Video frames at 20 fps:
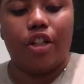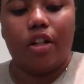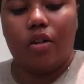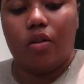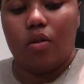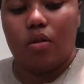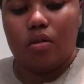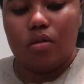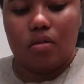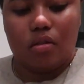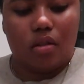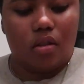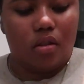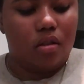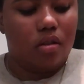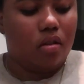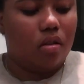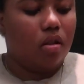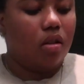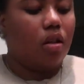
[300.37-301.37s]

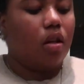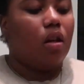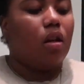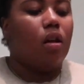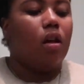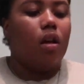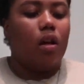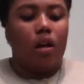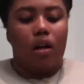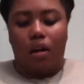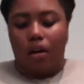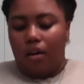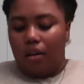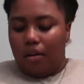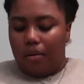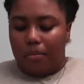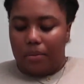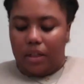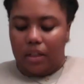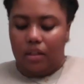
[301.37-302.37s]
Joe's.
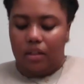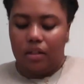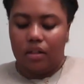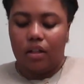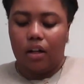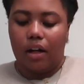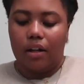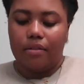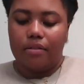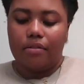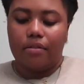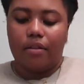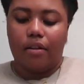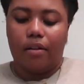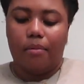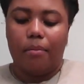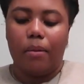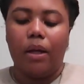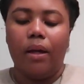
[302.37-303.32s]
Um, got some